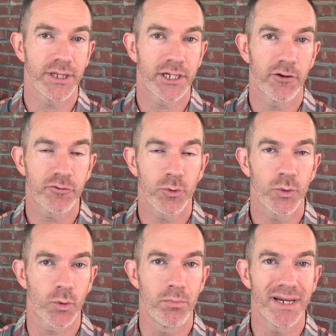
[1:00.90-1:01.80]
are really
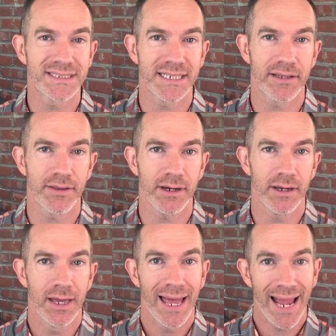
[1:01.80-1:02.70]
comfortable when we're mixing
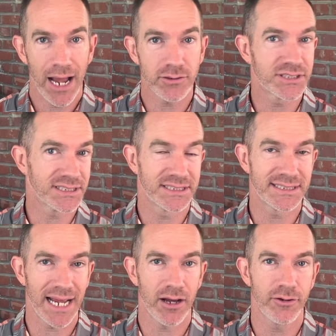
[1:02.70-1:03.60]
the house
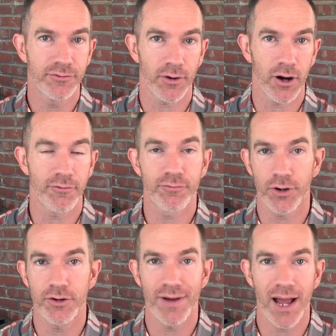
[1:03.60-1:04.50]
sound for our
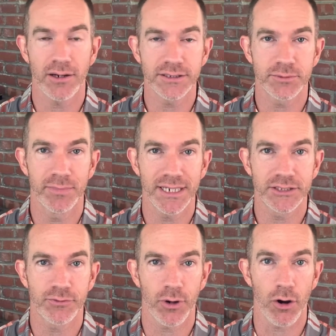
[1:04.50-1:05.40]
front of house
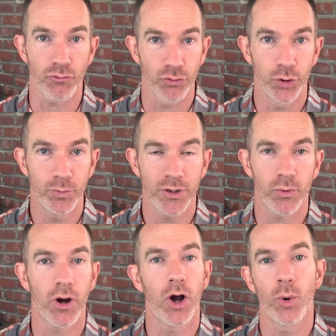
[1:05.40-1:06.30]
mix for our room
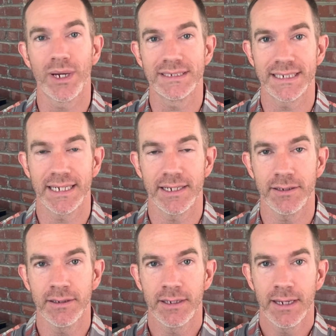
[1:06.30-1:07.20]
that we're always
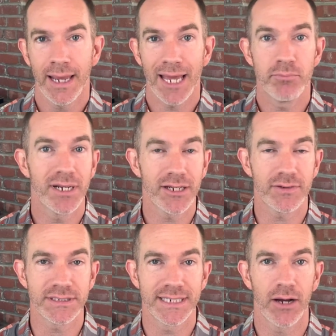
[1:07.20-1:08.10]
in. And many
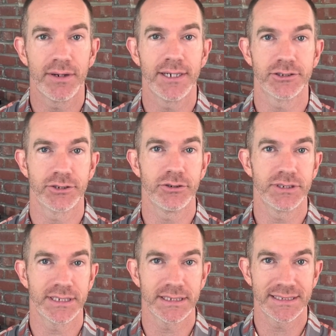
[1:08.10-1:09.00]
of us nowadays are
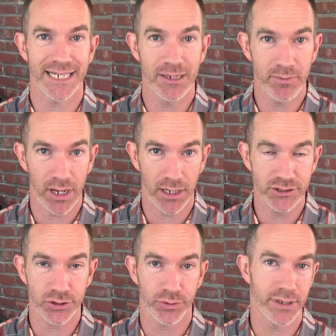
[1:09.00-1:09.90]
using the same
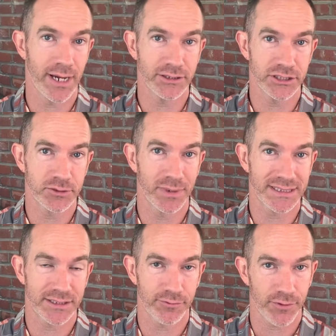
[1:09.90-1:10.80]
console to not just
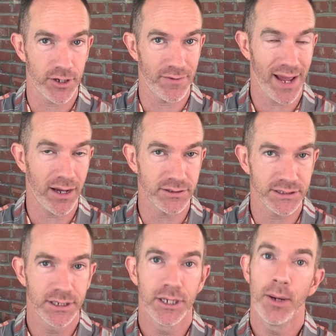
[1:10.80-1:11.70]
mix the front of
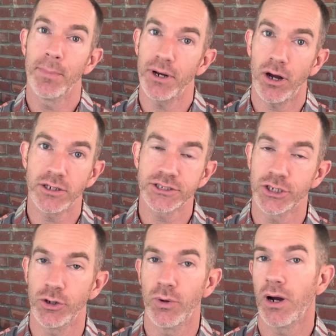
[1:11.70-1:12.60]
house, but
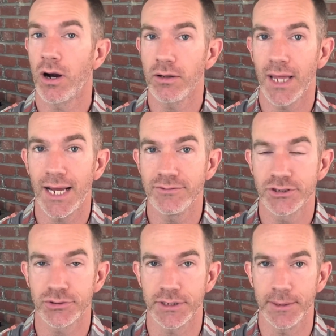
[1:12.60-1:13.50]
also our
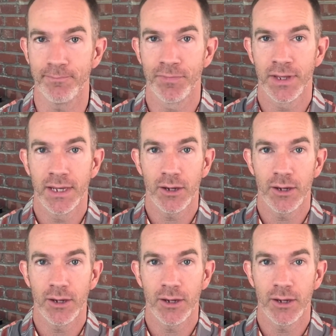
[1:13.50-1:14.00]
live stream.